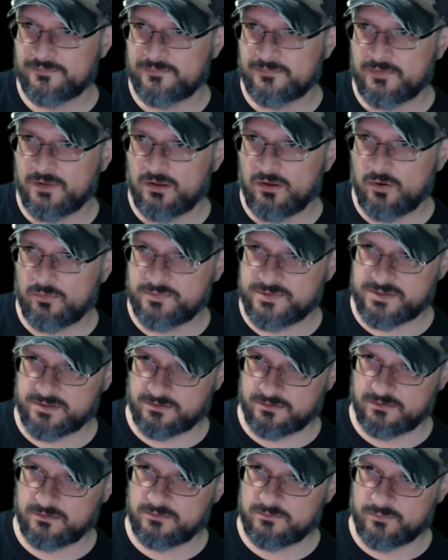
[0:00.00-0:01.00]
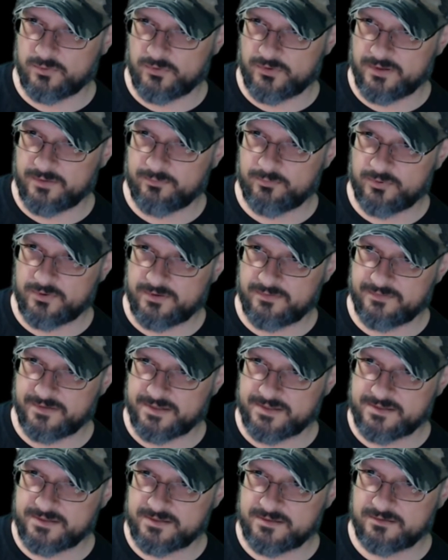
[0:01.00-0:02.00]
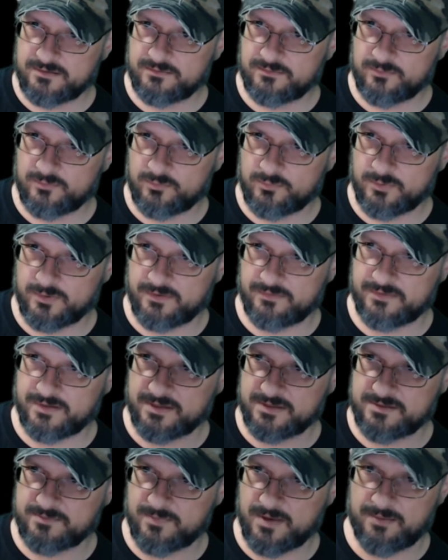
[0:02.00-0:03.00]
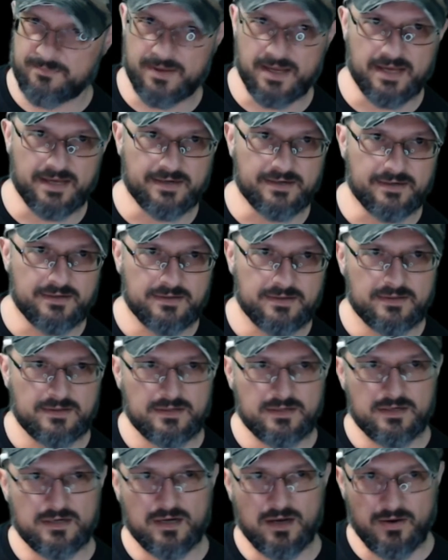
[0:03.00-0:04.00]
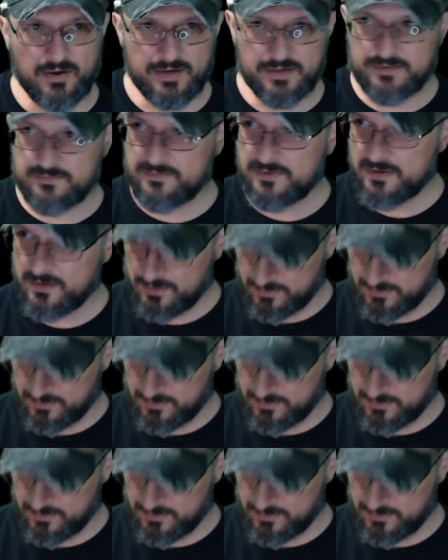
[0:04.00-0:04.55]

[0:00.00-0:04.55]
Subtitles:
oops, oh boy, previous, my bad. All right, we'll